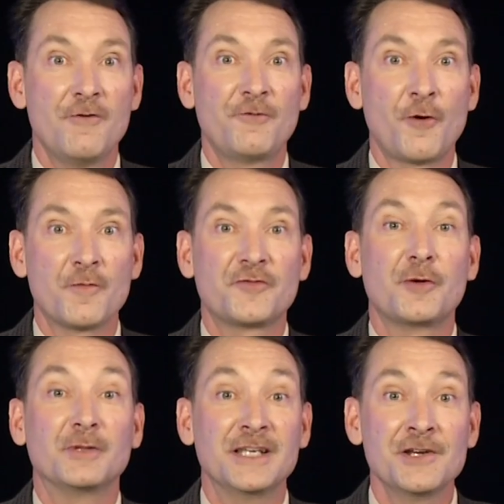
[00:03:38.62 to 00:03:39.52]
formed
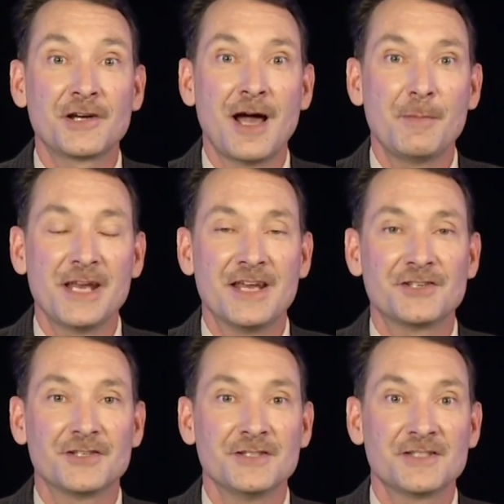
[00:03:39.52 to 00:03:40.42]
from linear
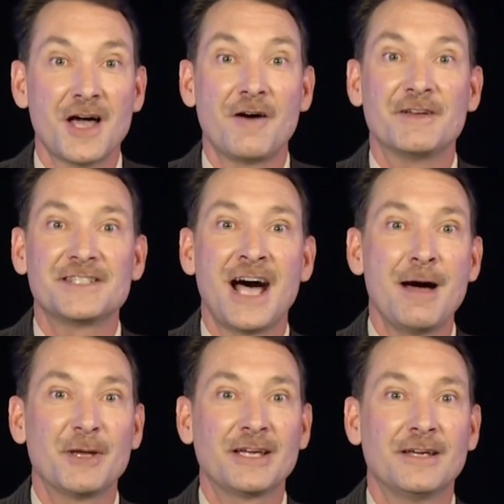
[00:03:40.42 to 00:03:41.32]
combinations of
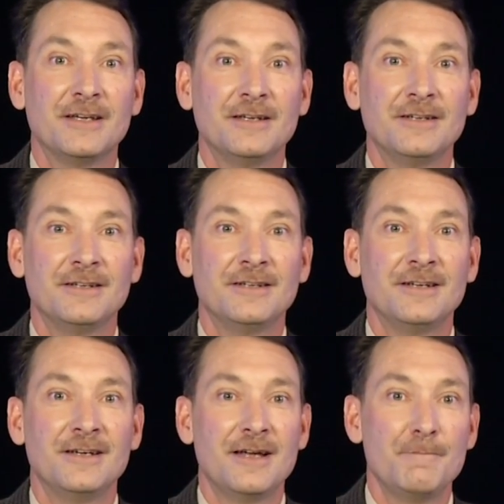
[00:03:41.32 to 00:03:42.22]
atomic
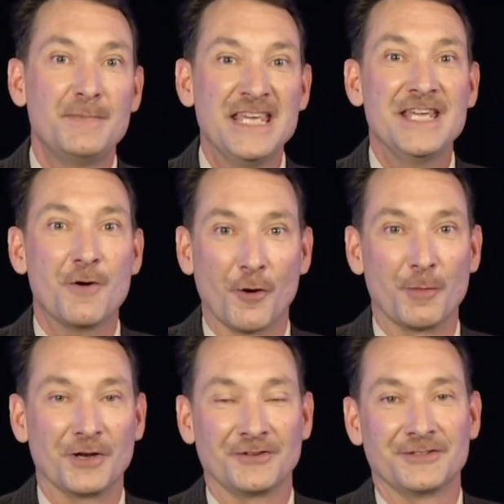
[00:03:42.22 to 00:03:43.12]
p
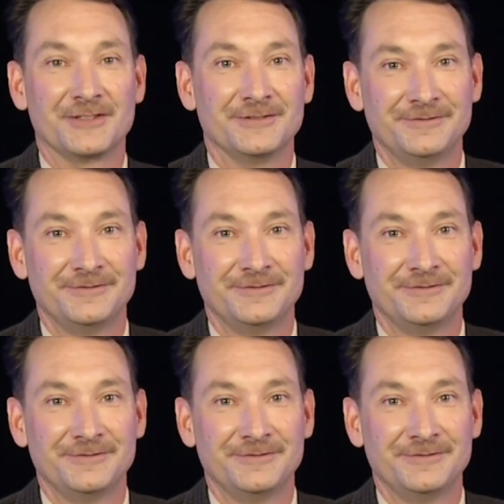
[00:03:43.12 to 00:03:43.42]
orbitals.